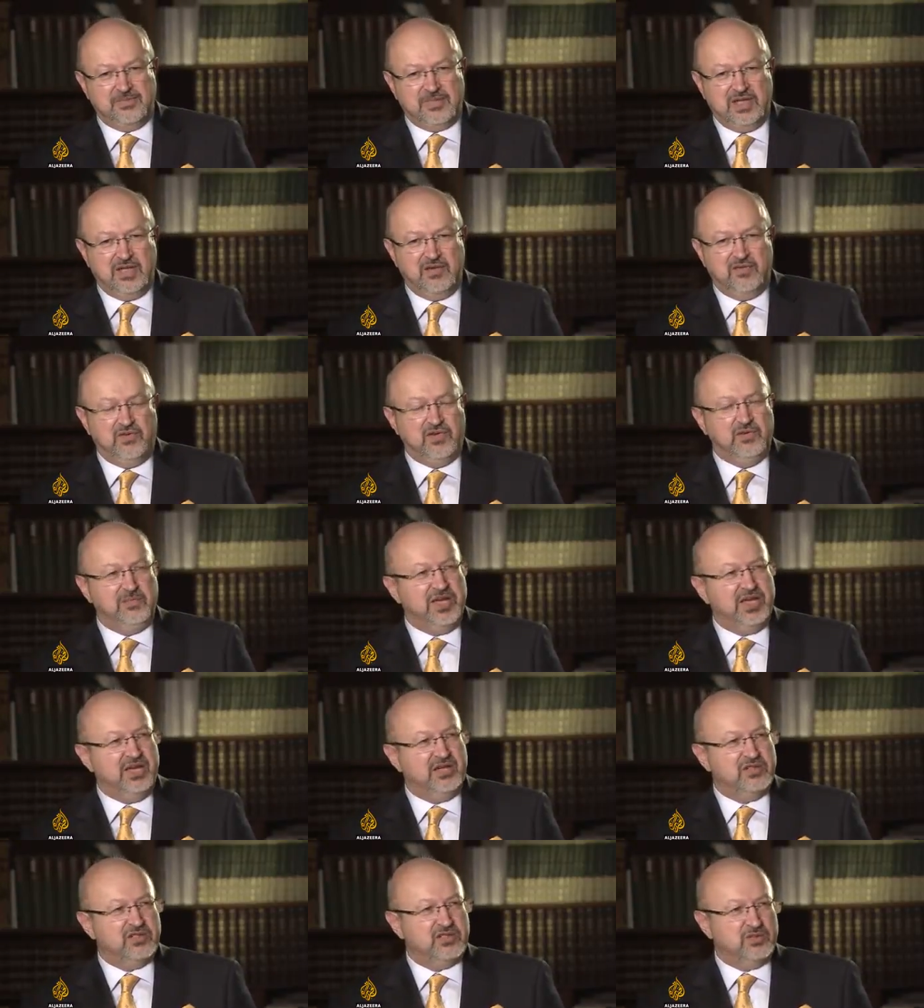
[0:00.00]
If we
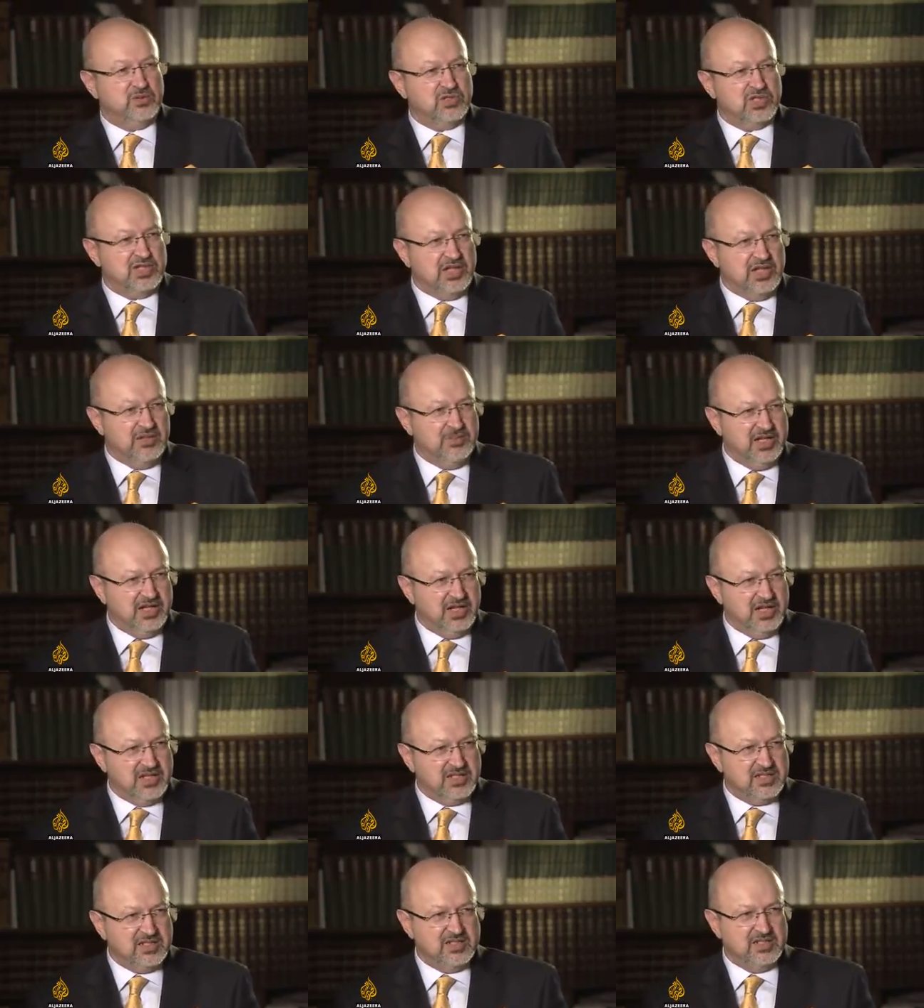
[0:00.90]
manage to
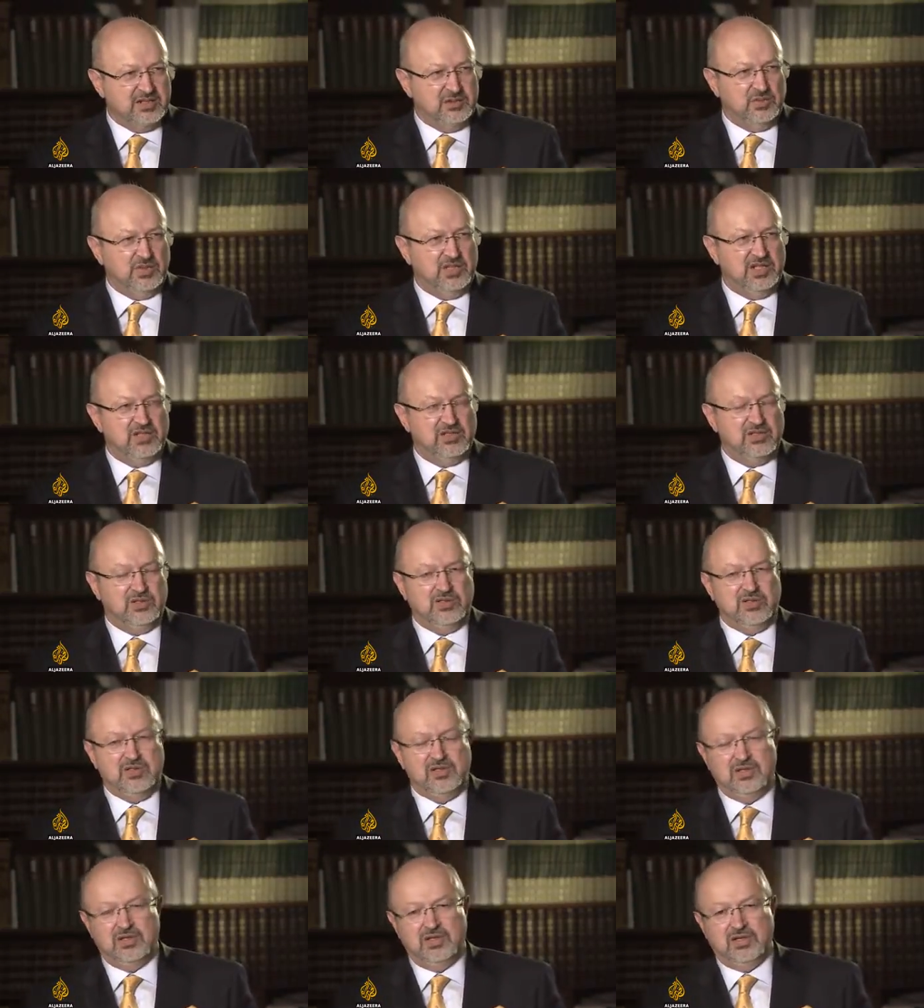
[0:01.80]
stabilize the situation
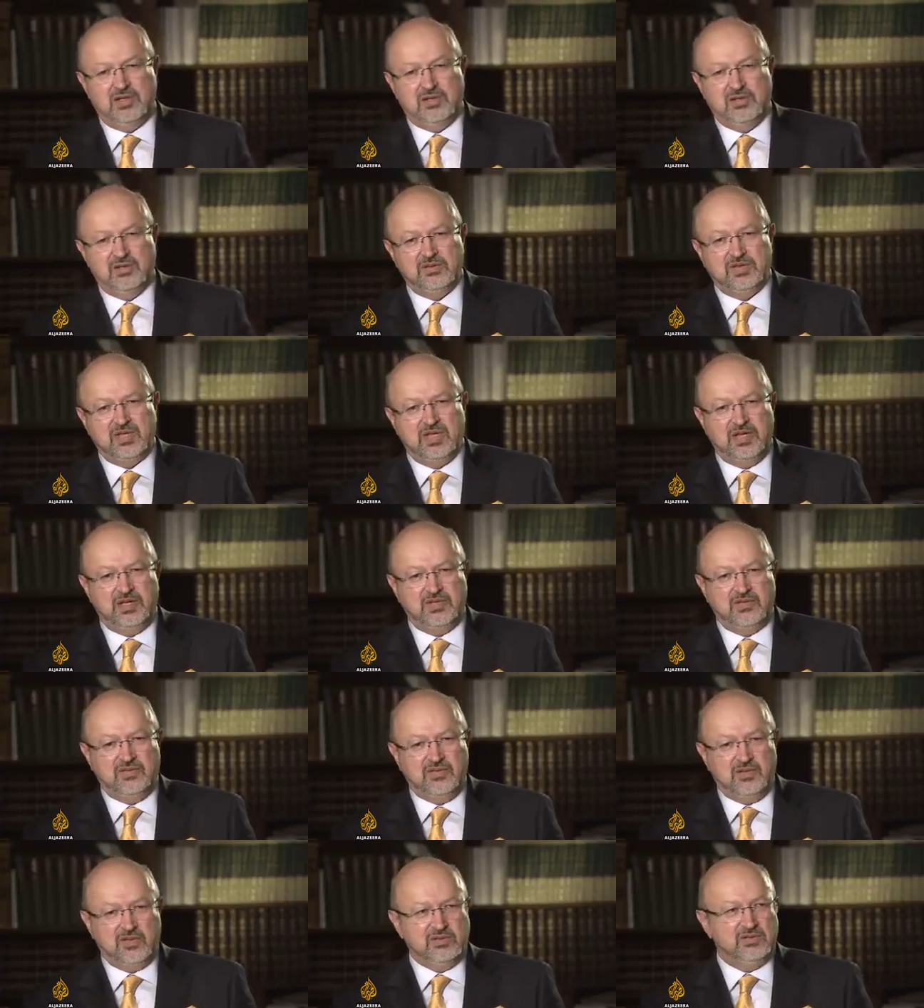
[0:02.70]
on the line
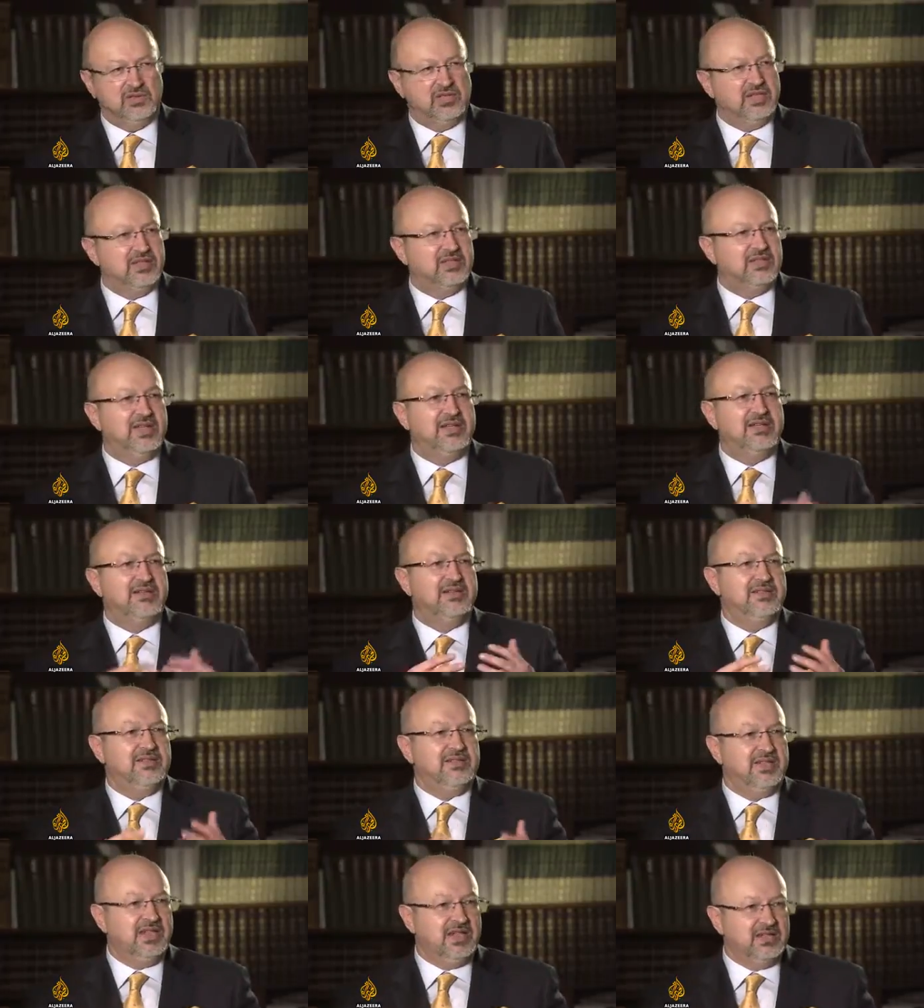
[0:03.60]
of contact, then
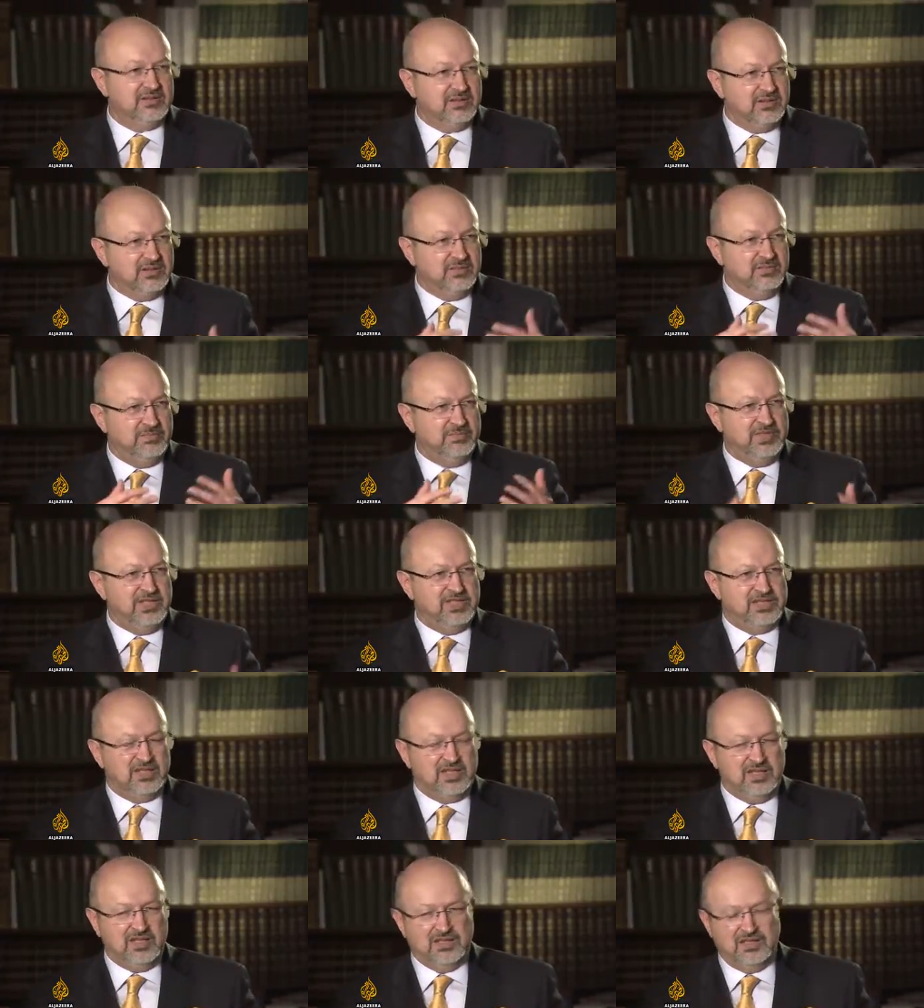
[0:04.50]
the other
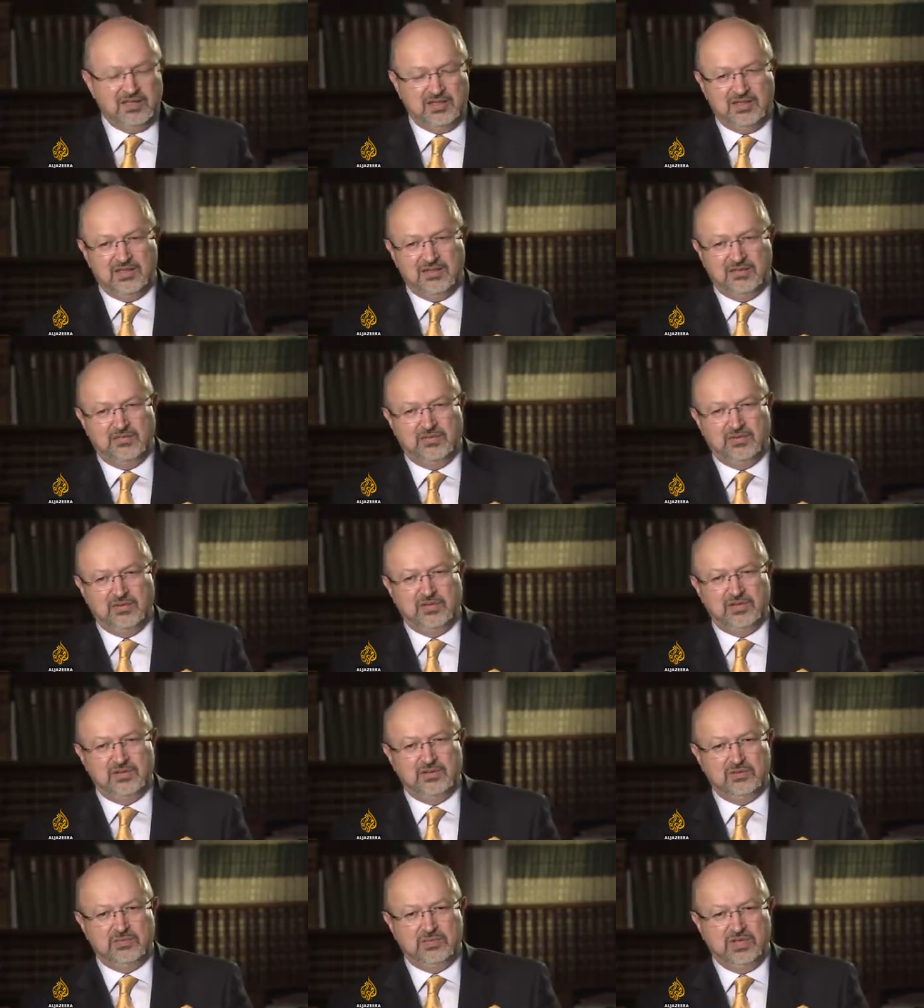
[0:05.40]
bits can fall into